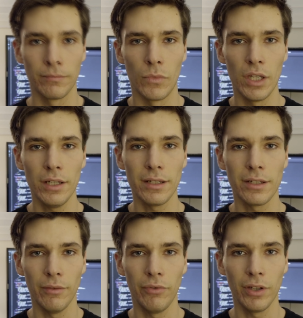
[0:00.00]
This is
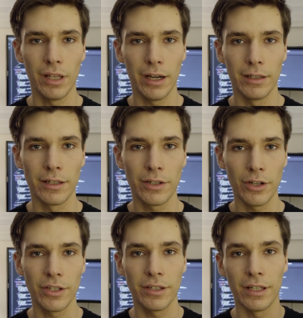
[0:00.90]
something that I
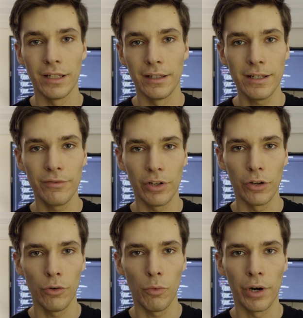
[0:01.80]
discussed in this
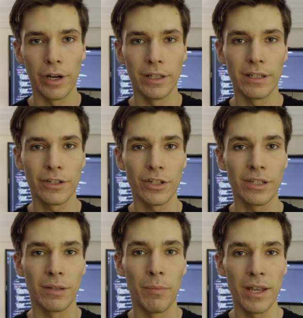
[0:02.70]
video where I discussed
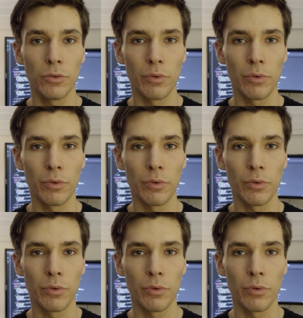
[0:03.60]
the best